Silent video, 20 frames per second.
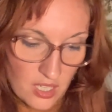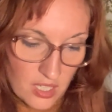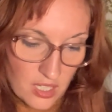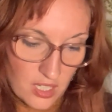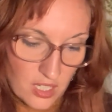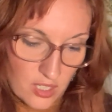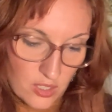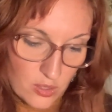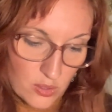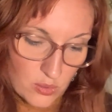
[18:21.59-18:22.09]

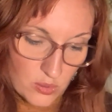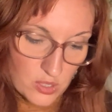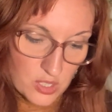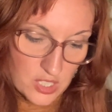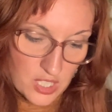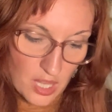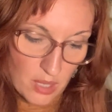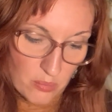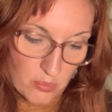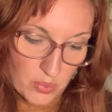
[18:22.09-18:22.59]
in good
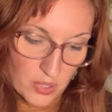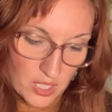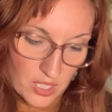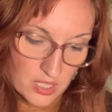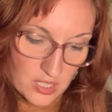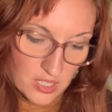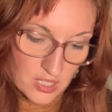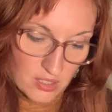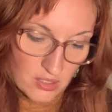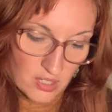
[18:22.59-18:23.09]
temper
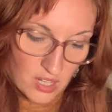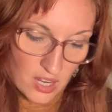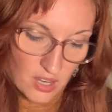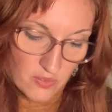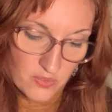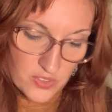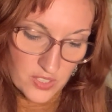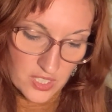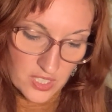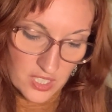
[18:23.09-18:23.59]
year
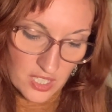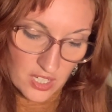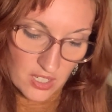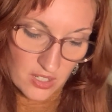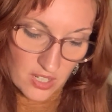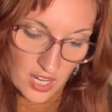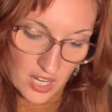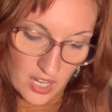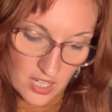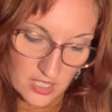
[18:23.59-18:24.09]
after year
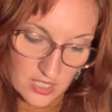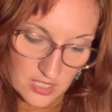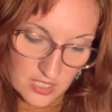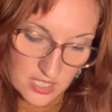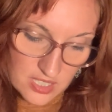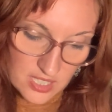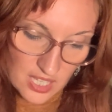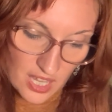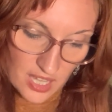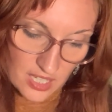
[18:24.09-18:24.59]
and
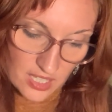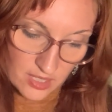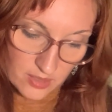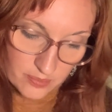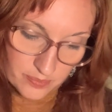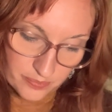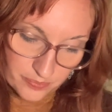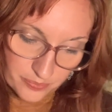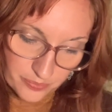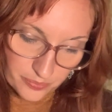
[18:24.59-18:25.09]
saying,
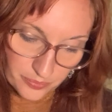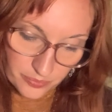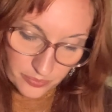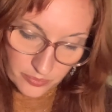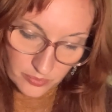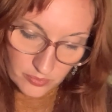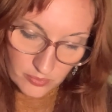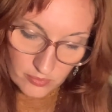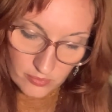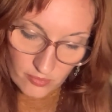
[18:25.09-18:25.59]

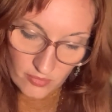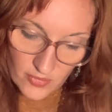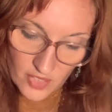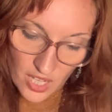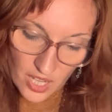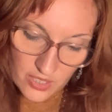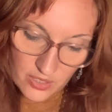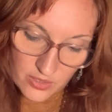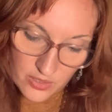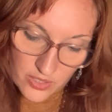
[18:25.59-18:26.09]

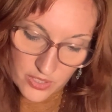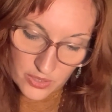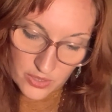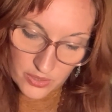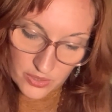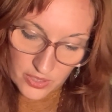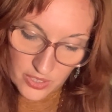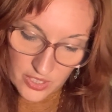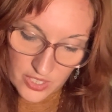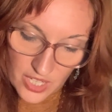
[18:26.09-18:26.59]
Uncle
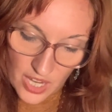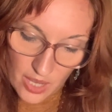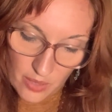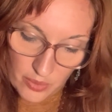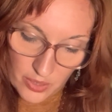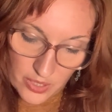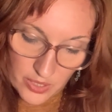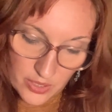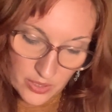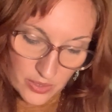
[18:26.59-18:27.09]
Scrooge, how are
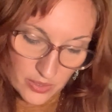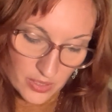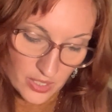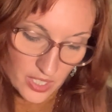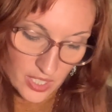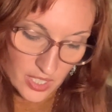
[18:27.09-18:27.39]
you?